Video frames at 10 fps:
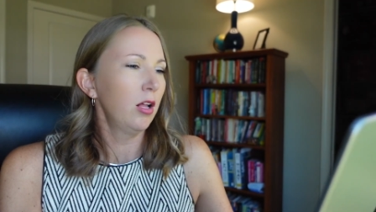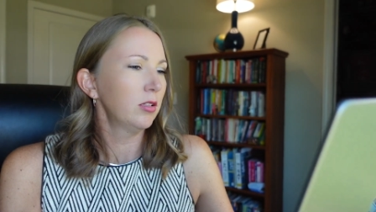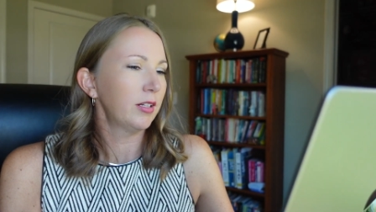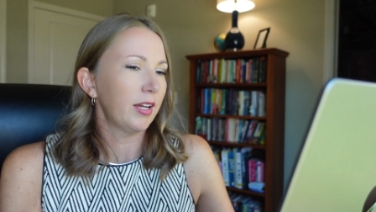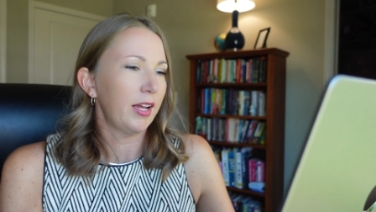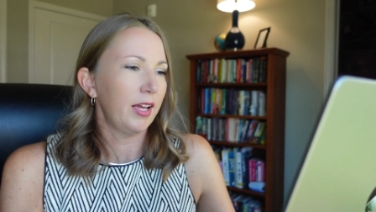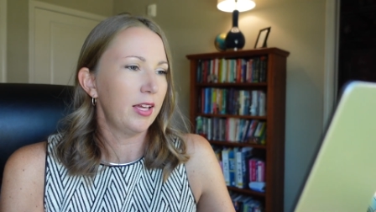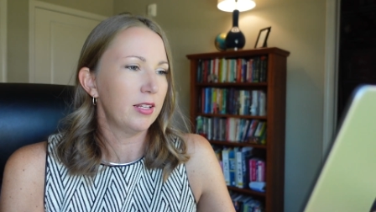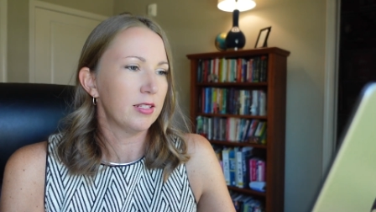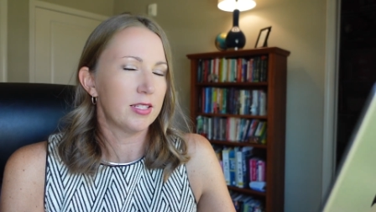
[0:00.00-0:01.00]
I'll look
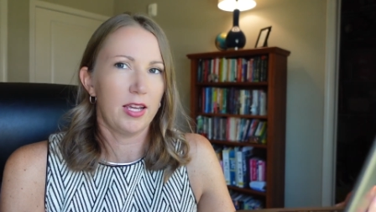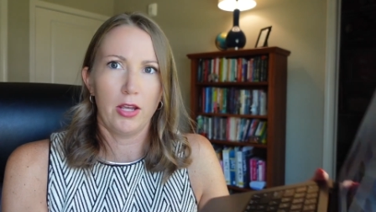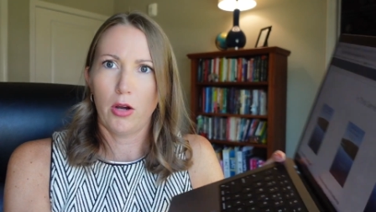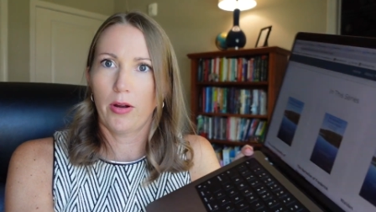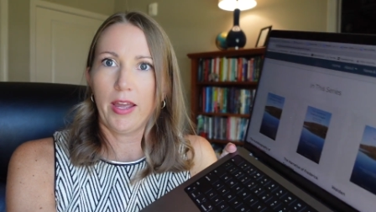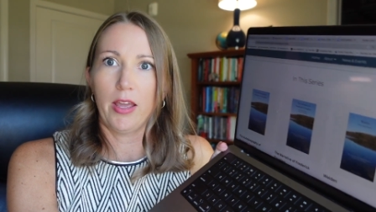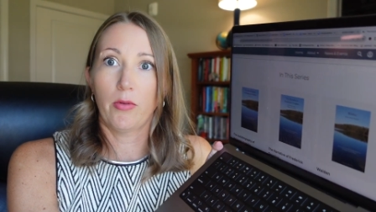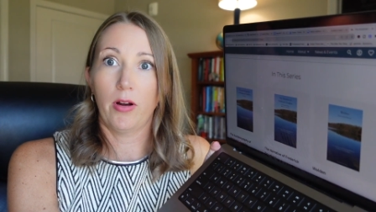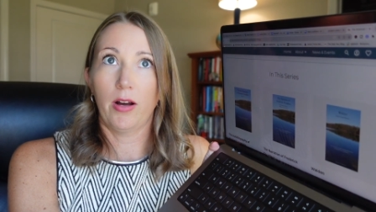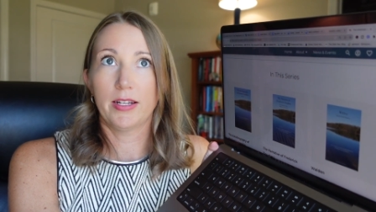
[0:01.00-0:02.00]
ahead and say, okay,
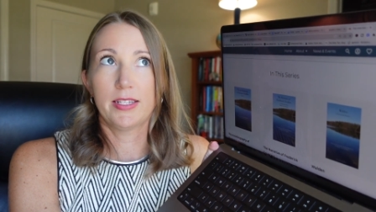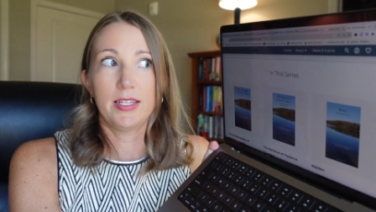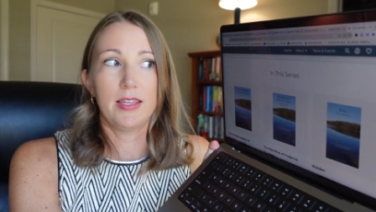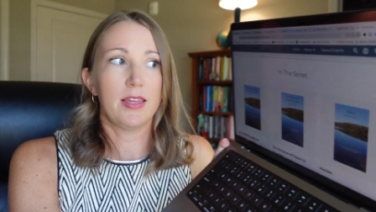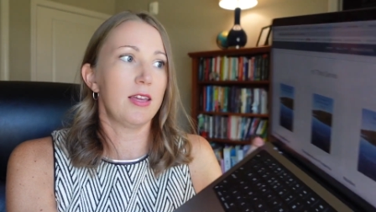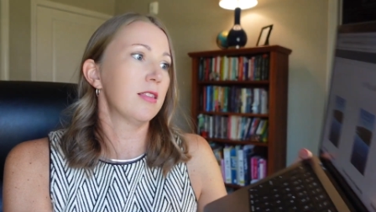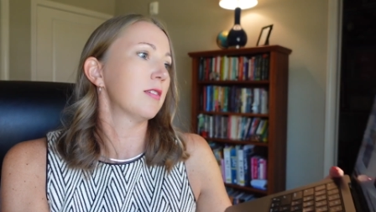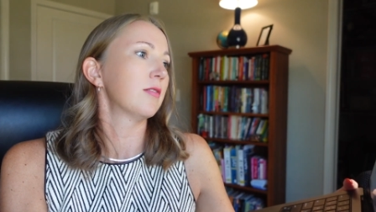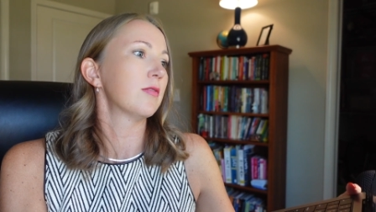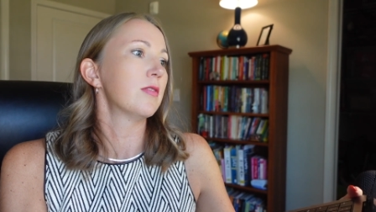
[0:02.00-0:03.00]
well, I see
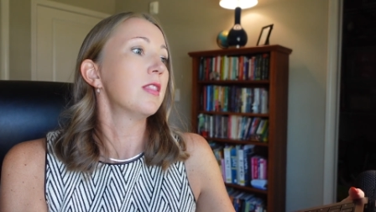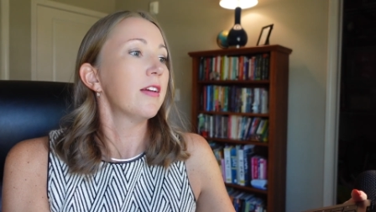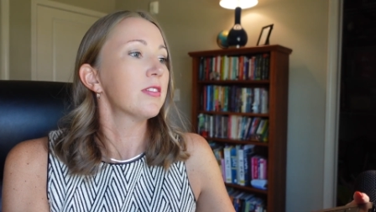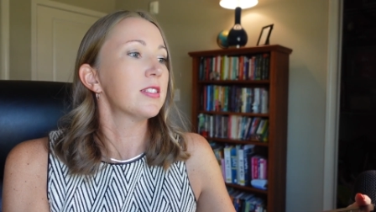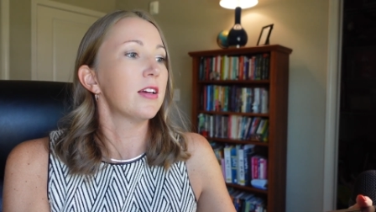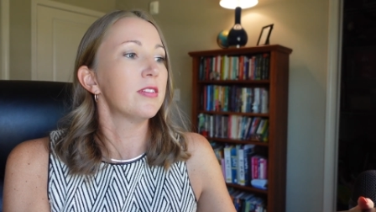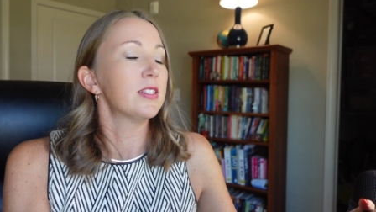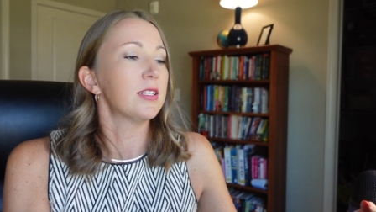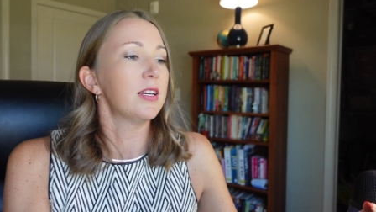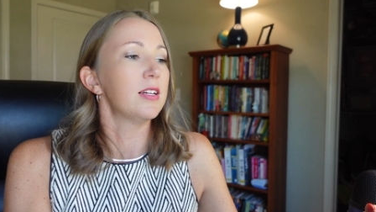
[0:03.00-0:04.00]
that Level 7
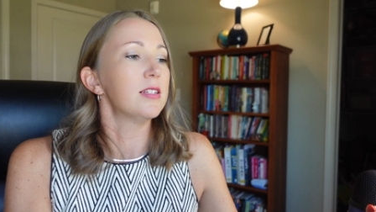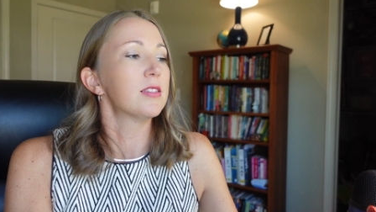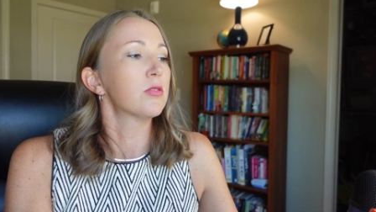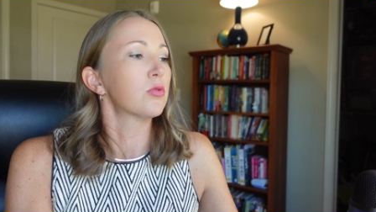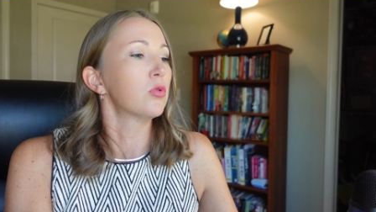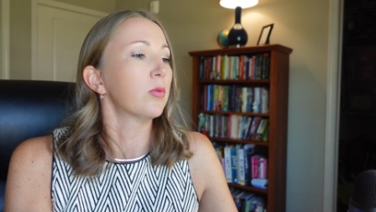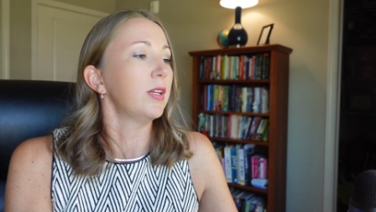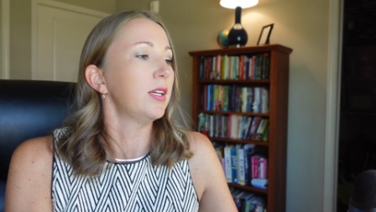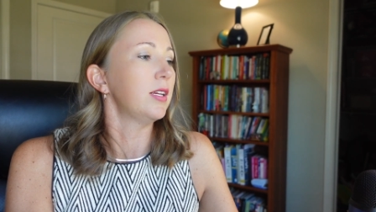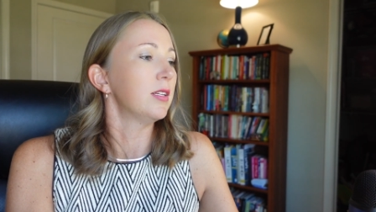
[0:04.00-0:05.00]
says to
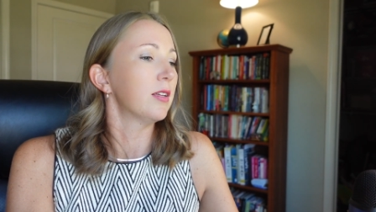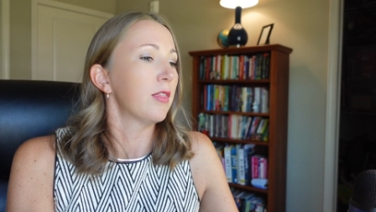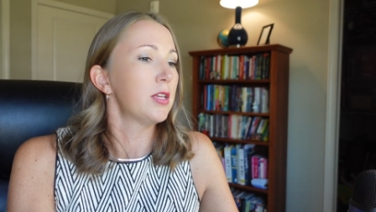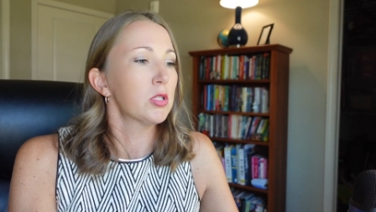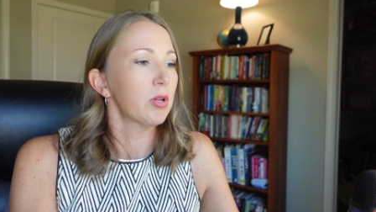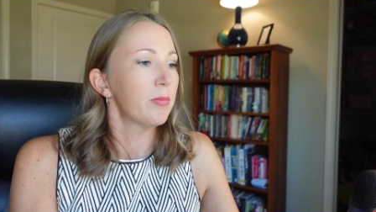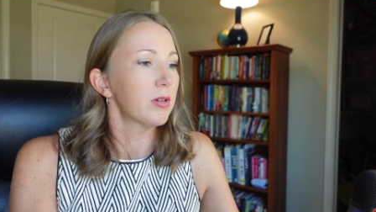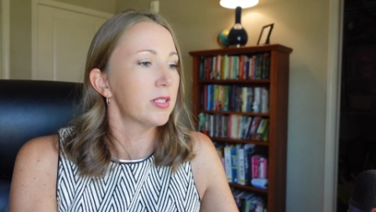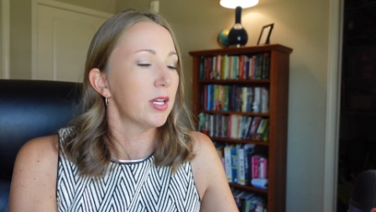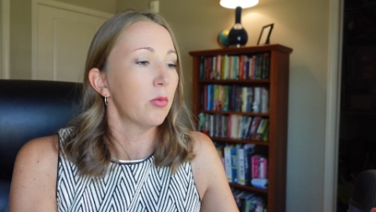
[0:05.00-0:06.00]
read these three
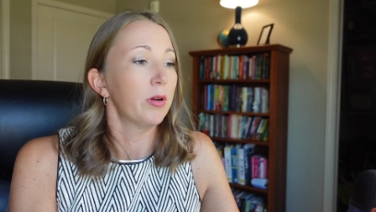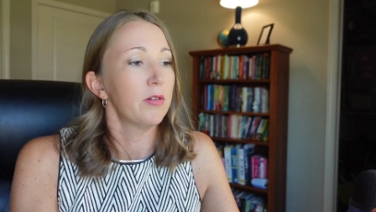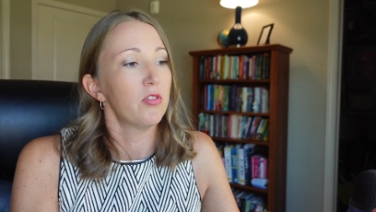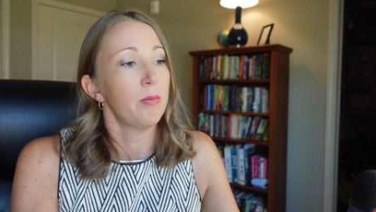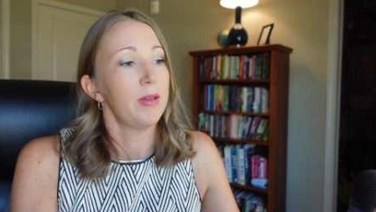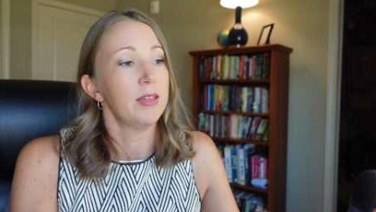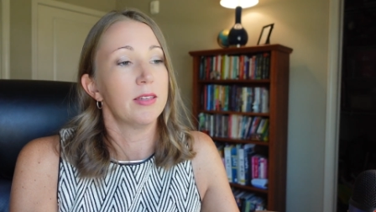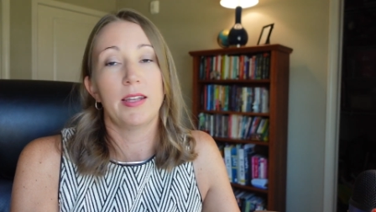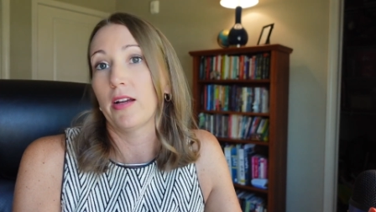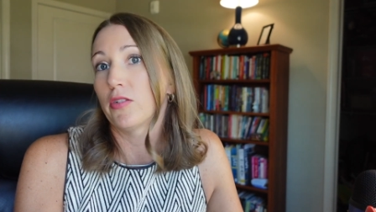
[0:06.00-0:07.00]
books here, one of them being
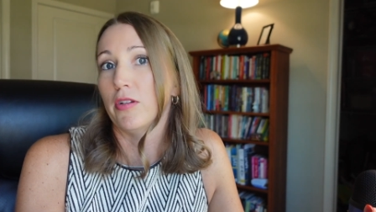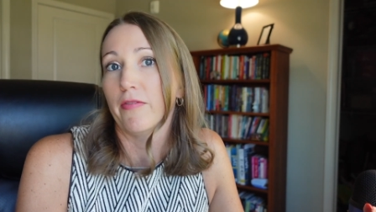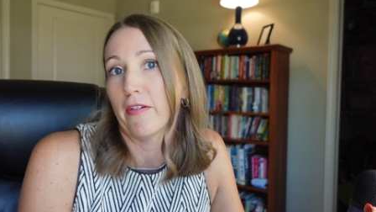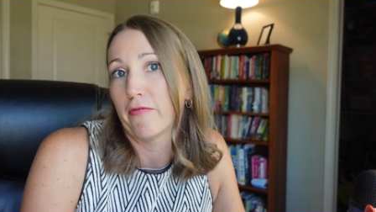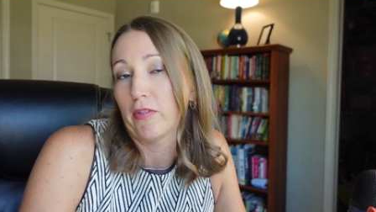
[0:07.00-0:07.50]
the narrative of